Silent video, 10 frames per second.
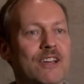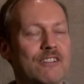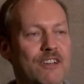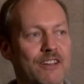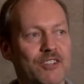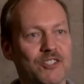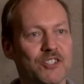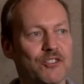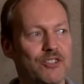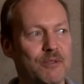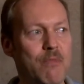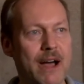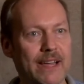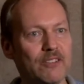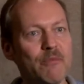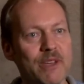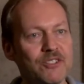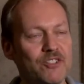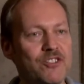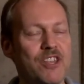and not necessarily buying the
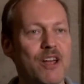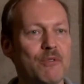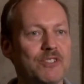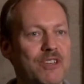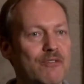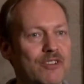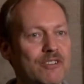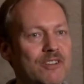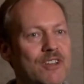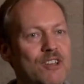message that I was given,